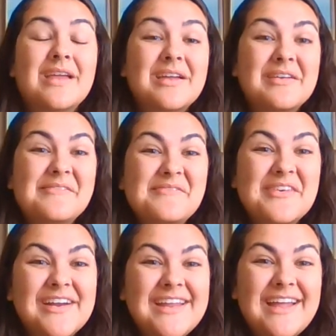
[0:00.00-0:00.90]
Good
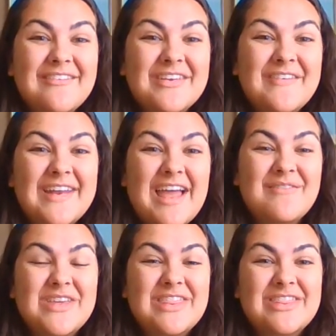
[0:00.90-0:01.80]
morning, everyone.
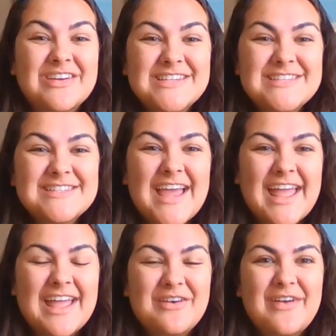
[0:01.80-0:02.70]
Happy Thursday.
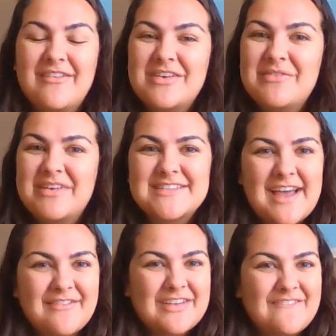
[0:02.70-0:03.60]
I hope everyone is
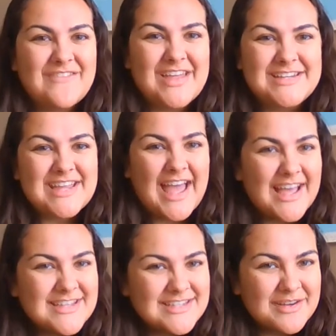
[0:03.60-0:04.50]
having a
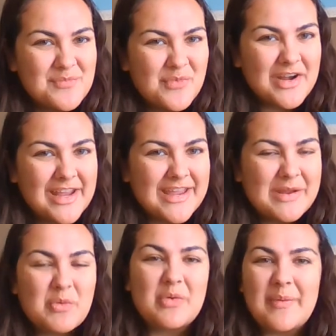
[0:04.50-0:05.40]
fantastic morning and
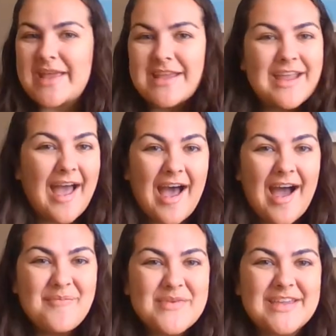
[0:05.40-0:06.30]
we're waking
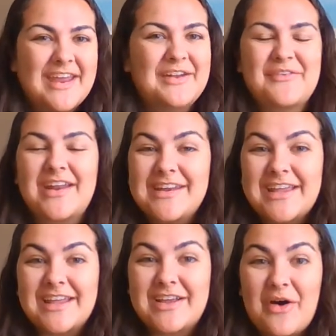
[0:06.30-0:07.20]
up and getting ready to
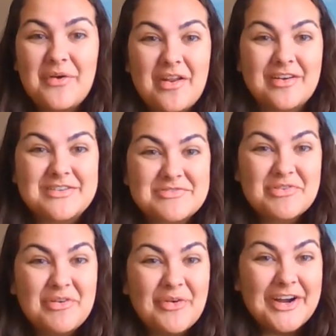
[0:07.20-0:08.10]
get going on our
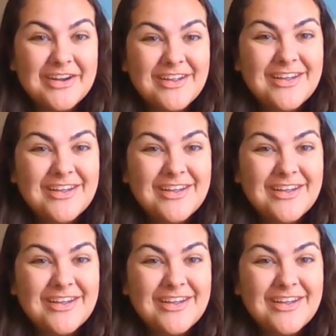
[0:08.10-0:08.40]
schoolwork.